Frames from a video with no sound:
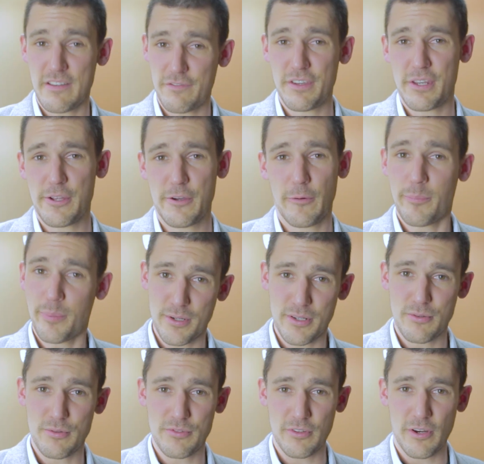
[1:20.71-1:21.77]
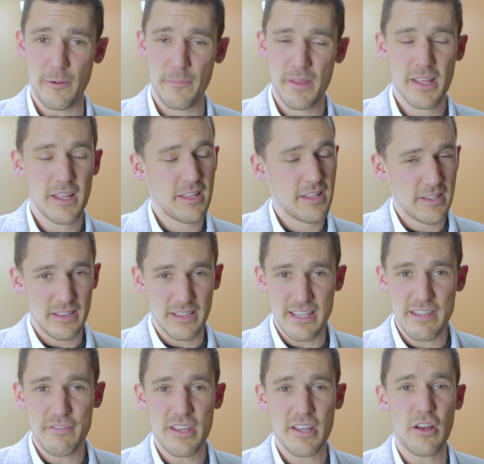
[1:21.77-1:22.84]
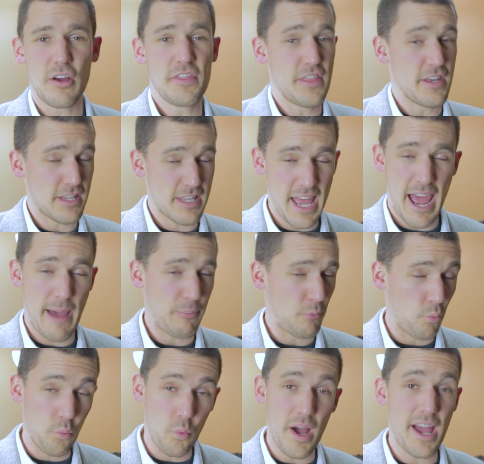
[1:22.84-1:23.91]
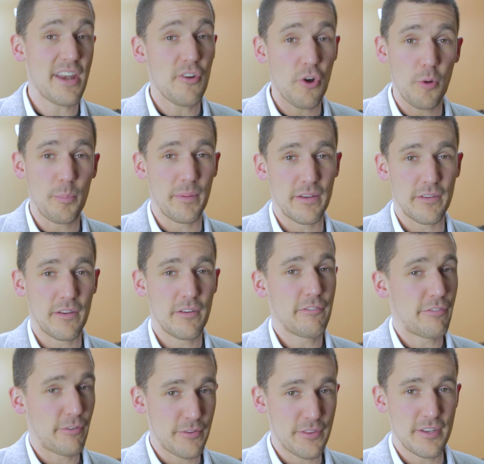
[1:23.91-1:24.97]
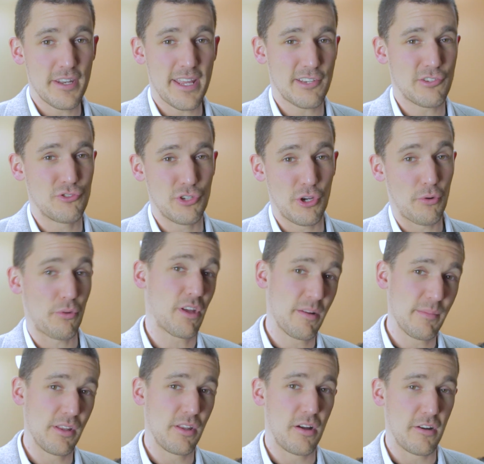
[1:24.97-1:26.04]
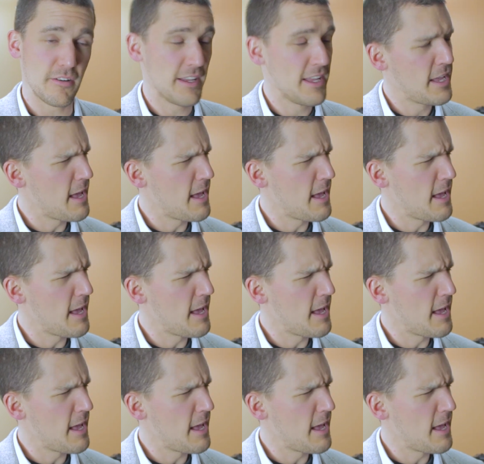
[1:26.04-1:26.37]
a video producer, leaving the gap wide open for the next Joe to come along